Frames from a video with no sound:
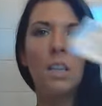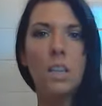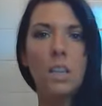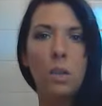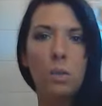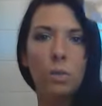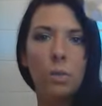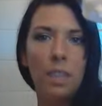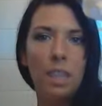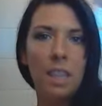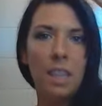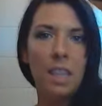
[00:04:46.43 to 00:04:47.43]
So
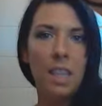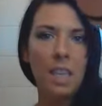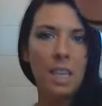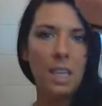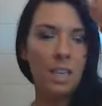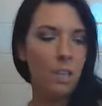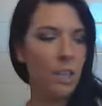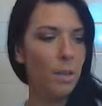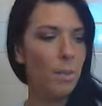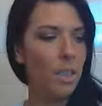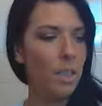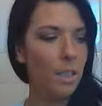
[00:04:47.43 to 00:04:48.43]
really thick and
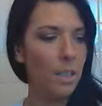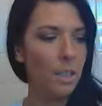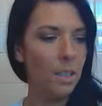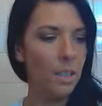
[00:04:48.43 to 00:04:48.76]
creamy,